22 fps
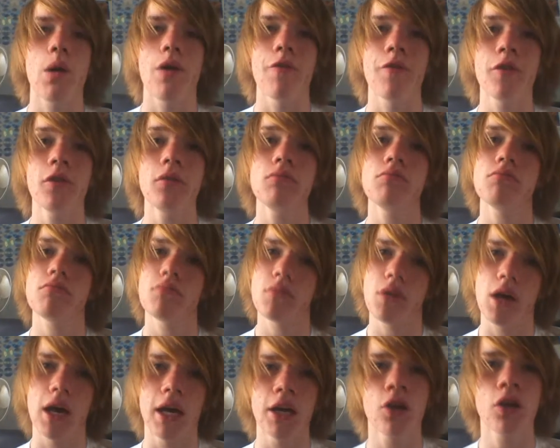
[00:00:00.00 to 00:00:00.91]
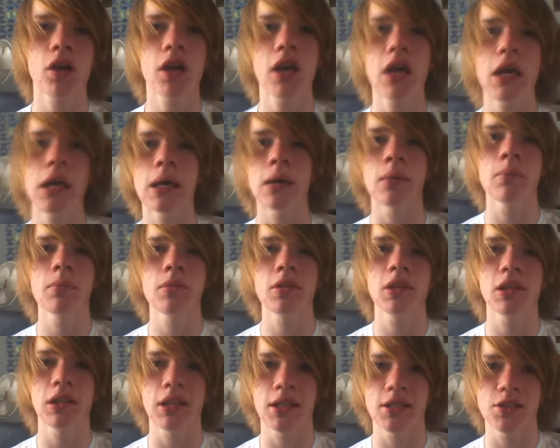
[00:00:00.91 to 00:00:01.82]
However, I don't care.
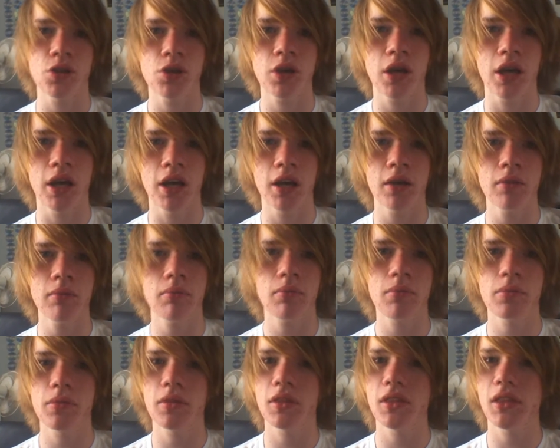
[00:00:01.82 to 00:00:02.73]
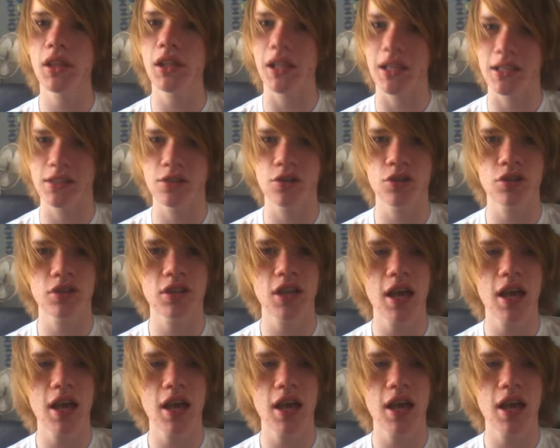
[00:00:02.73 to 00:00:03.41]
The less you care, the less you're